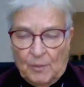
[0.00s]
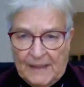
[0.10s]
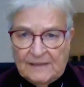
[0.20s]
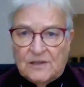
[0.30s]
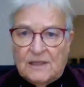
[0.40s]

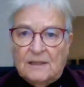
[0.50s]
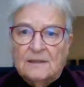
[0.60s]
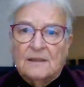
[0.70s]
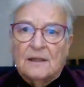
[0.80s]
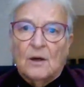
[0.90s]

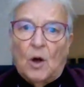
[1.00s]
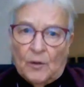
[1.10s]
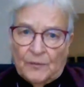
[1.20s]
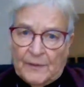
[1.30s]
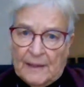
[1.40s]
commented
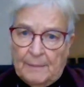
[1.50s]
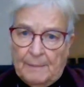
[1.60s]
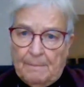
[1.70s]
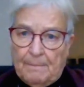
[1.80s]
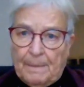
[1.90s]
on them.
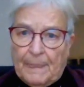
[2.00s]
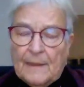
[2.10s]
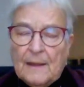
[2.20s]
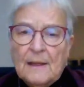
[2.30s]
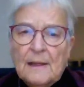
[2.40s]

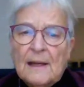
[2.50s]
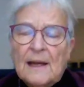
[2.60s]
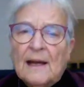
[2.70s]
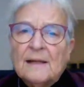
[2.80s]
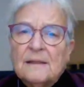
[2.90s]

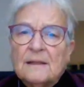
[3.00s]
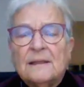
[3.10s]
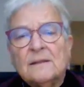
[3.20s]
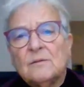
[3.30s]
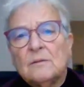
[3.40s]
And
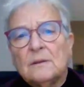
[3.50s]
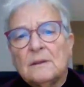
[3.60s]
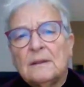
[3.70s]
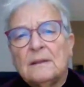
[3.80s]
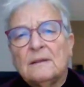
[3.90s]
then
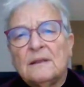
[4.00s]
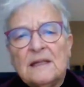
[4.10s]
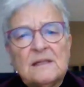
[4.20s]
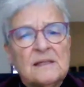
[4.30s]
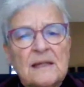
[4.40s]

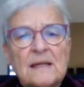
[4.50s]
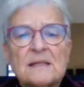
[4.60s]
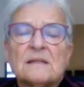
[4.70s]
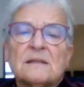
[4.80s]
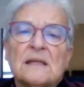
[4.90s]
these
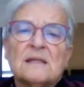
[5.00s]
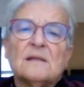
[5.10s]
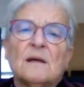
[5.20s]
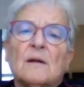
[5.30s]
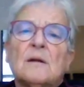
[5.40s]
days,
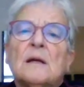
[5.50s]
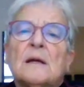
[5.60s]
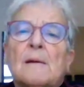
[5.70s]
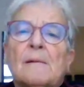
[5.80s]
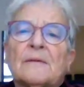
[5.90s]

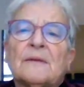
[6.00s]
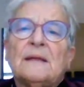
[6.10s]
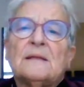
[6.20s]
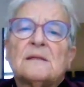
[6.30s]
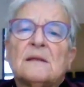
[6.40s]

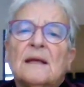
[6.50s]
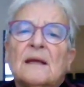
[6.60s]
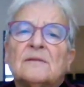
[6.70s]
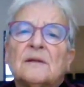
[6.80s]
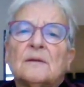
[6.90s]
these
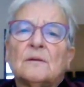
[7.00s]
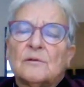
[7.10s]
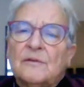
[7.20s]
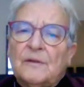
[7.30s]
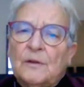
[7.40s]

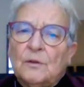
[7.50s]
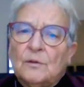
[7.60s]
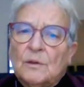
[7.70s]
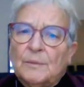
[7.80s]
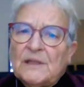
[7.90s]
ethical
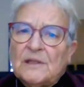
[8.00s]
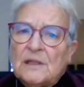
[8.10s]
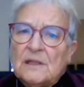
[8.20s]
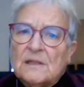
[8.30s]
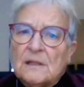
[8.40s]
review
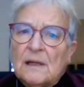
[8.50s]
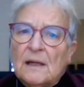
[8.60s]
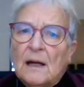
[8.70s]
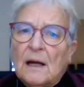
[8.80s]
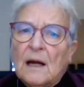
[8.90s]
committees,